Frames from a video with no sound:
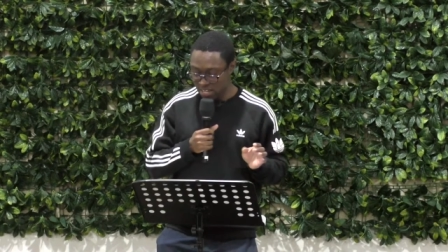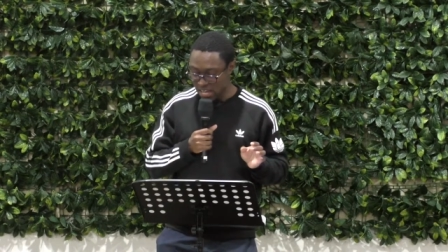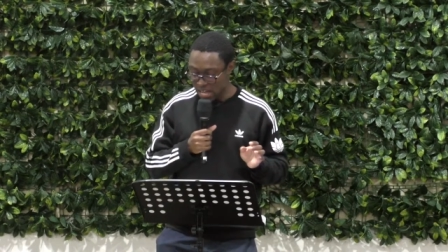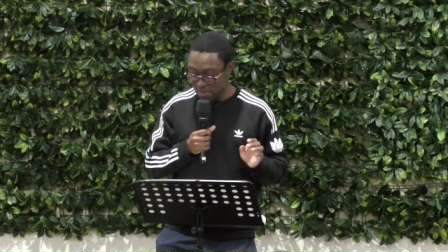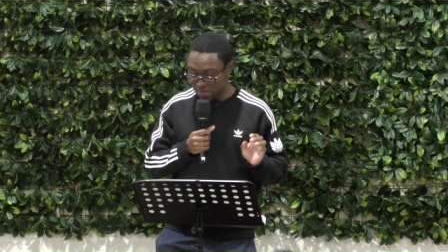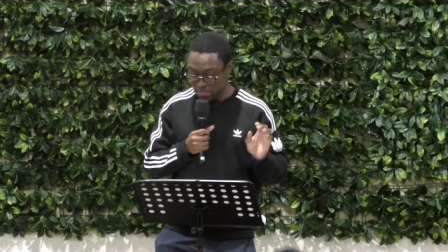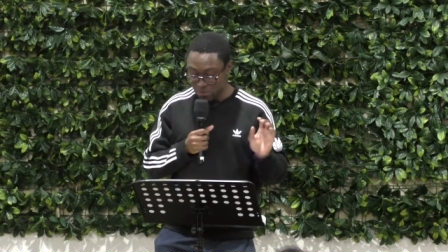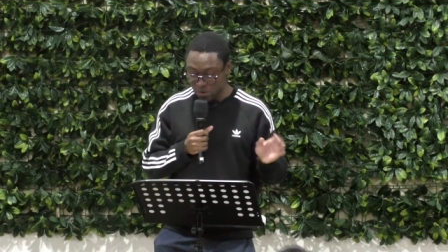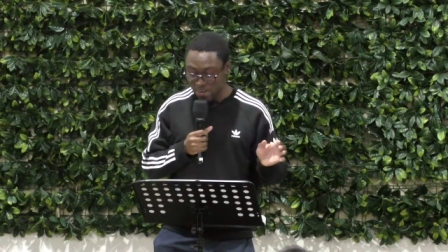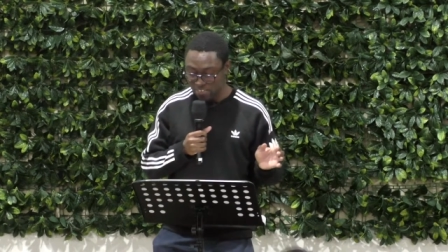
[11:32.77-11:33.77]
Um, the
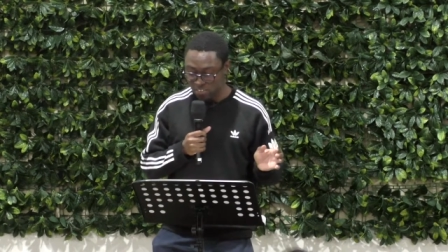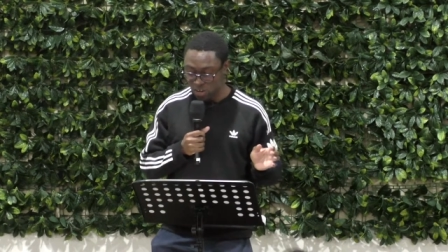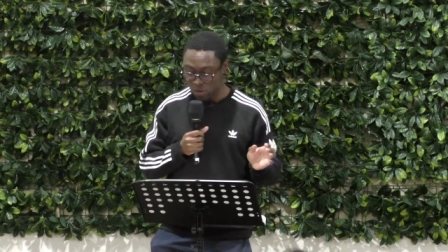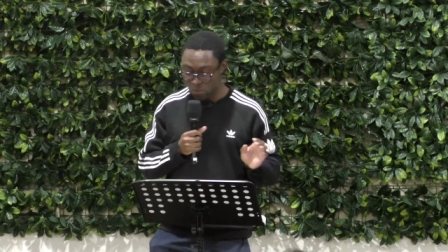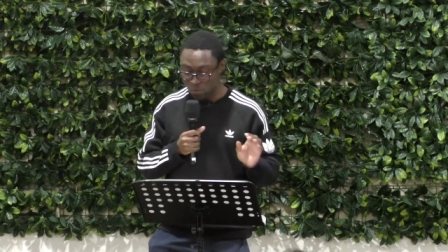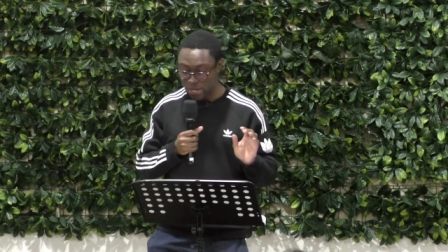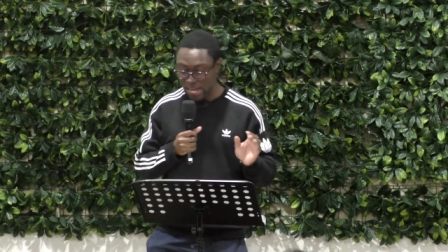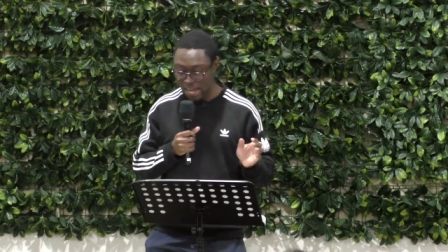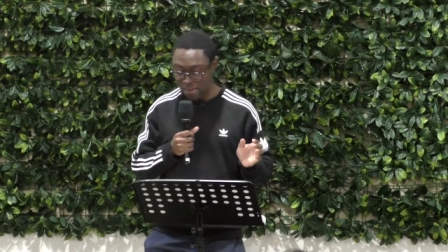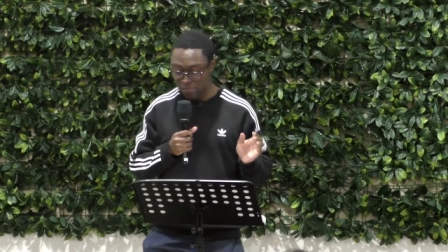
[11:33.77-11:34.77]
precious hope we
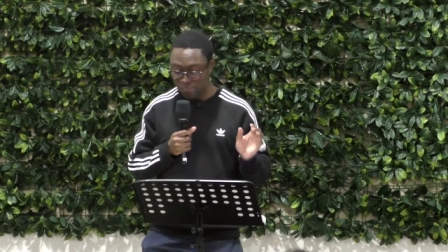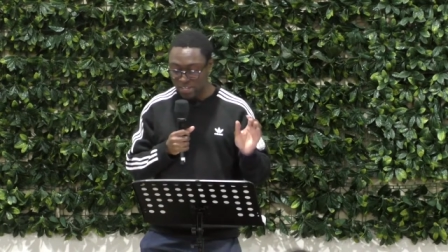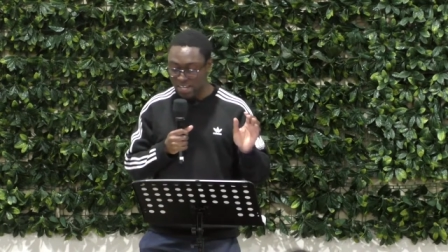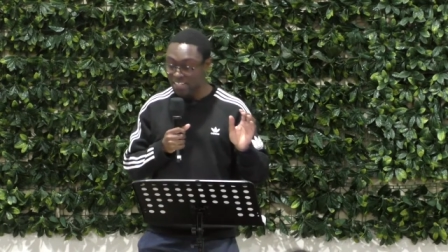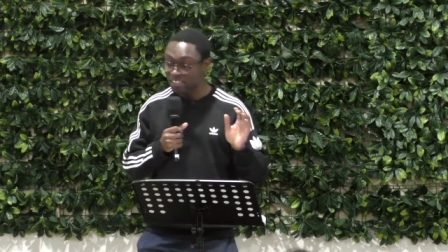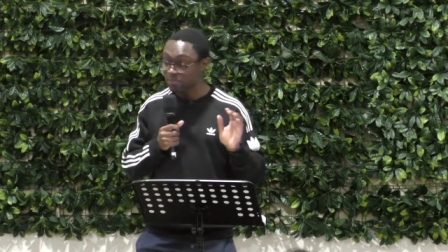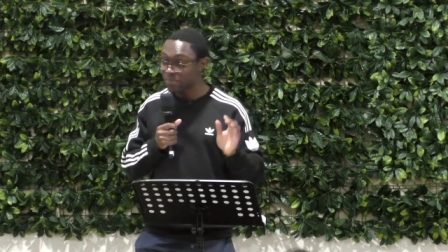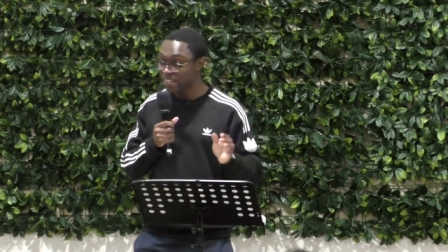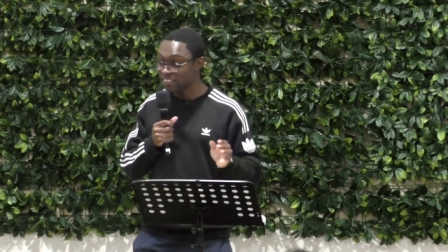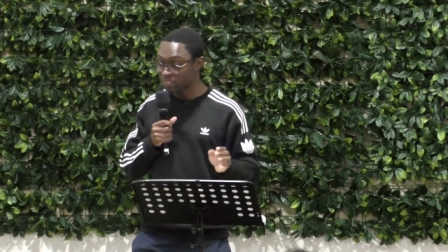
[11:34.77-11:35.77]
have uh,
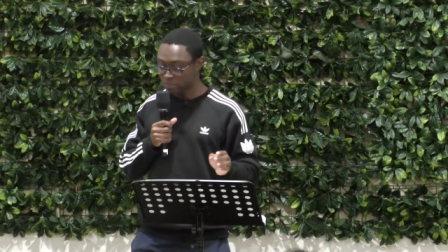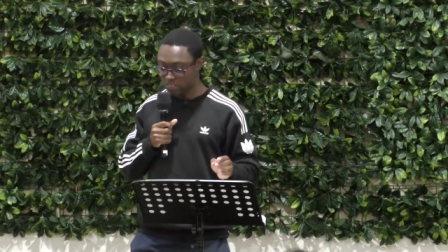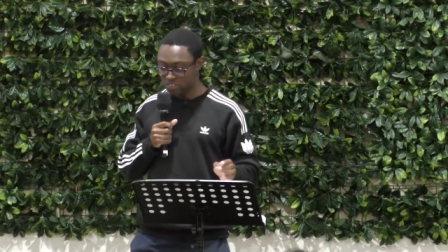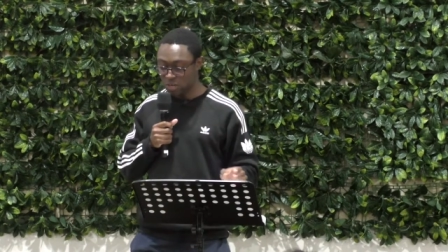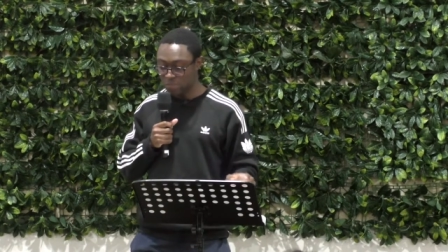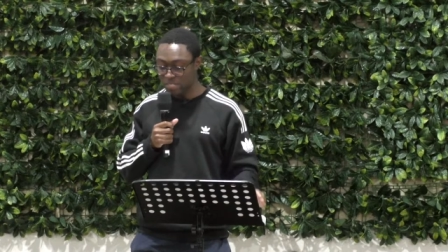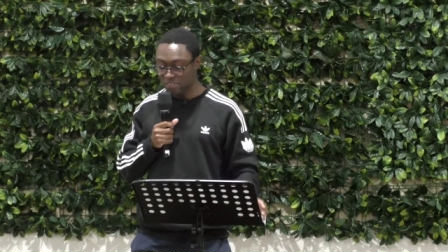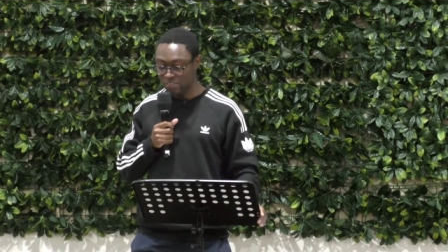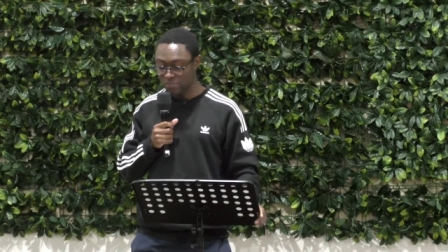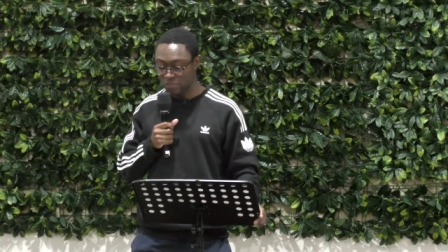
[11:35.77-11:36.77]
demands that we stop
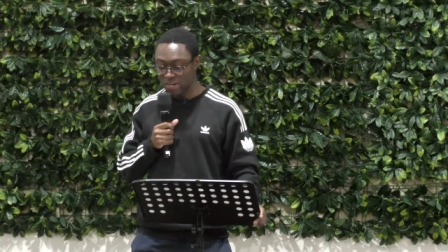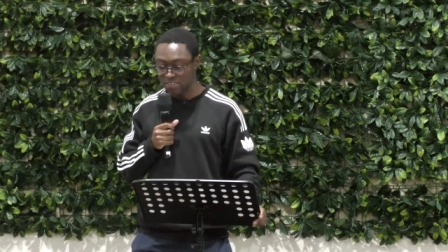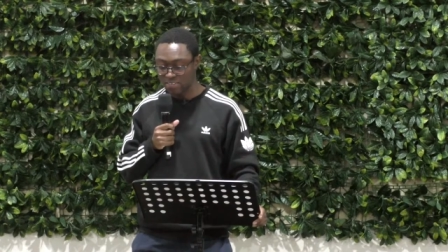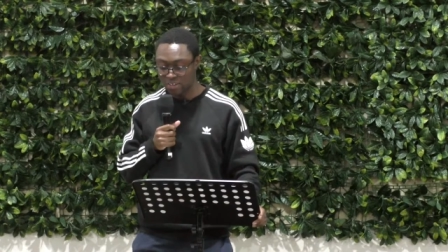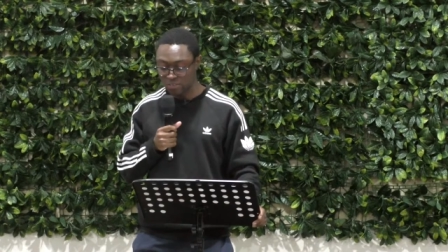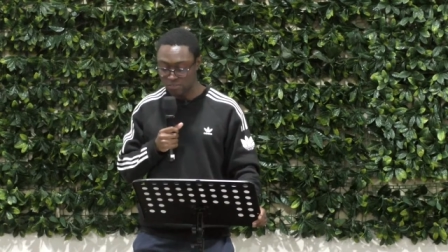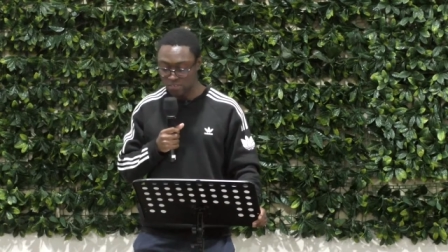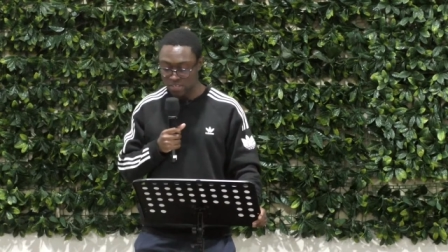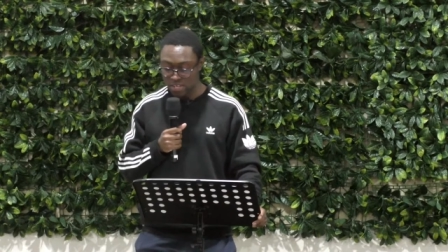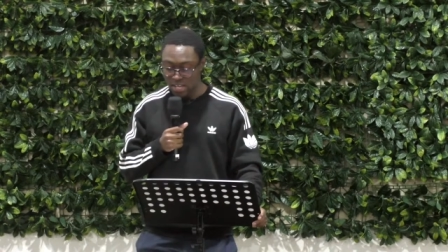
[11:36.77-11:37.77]
living for ourselves
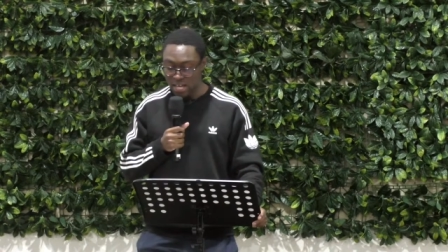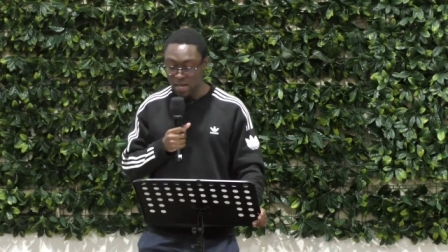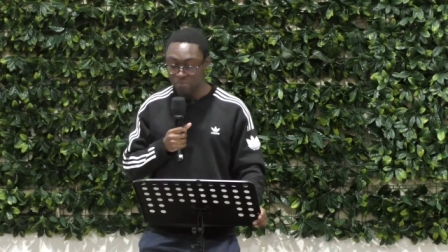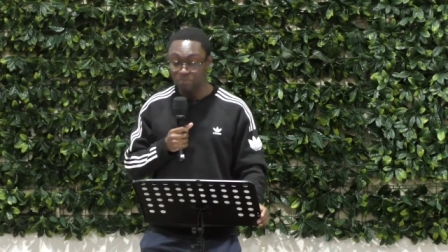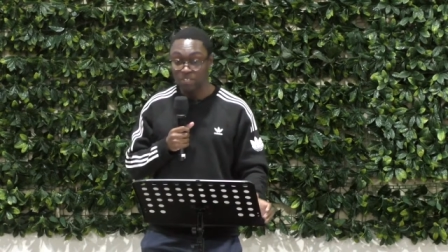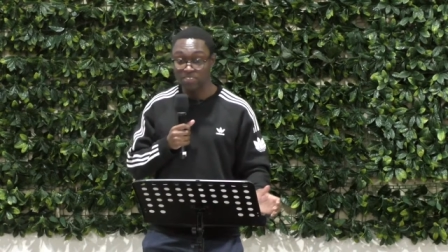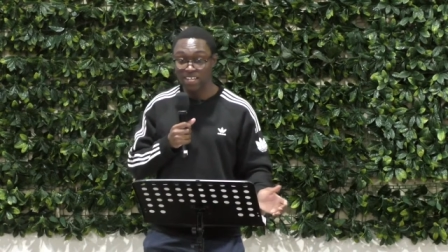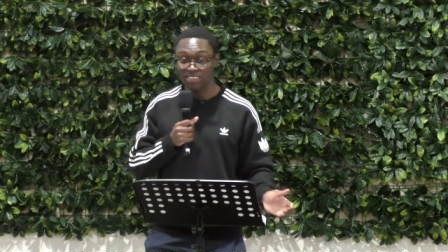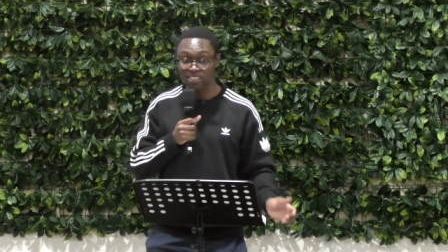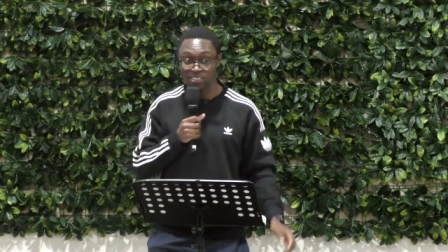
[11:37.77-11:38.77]
um, because
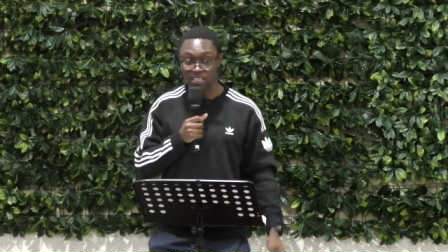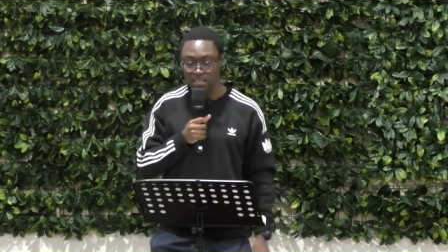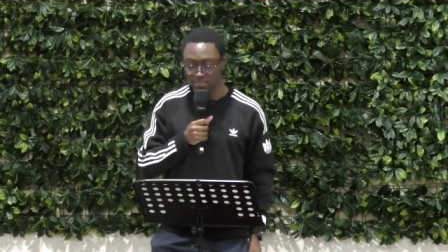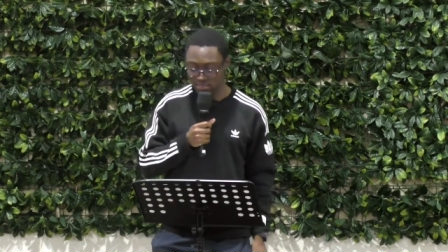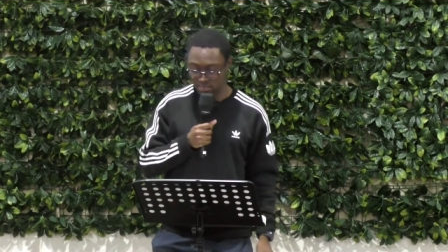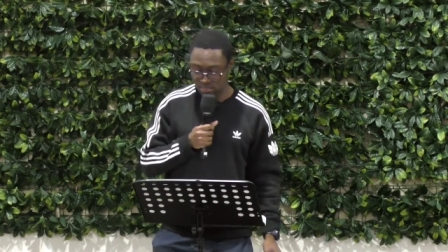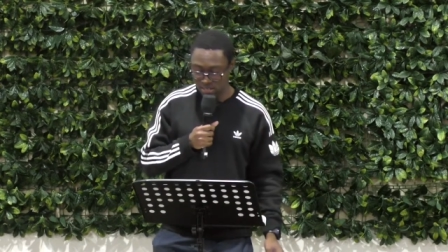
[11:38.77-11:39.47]
that doesn't last.